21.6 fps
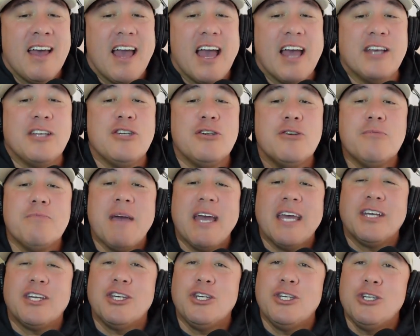and you
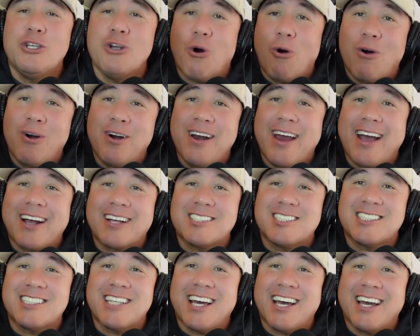make your
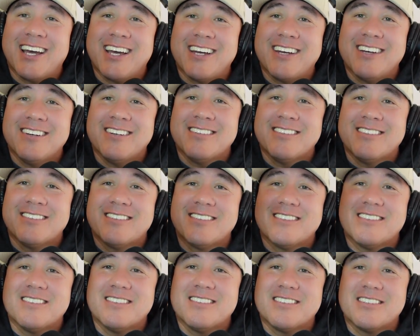next day
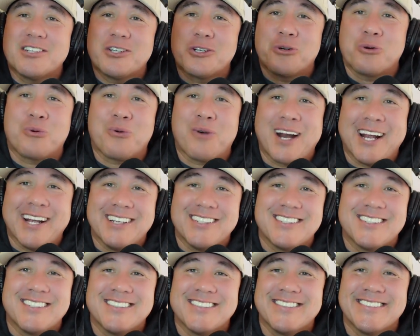
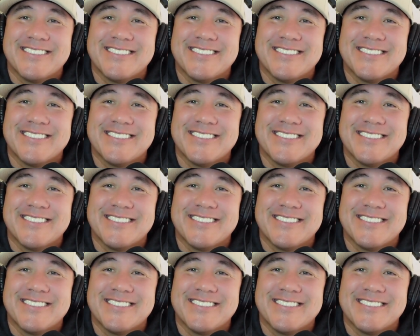great.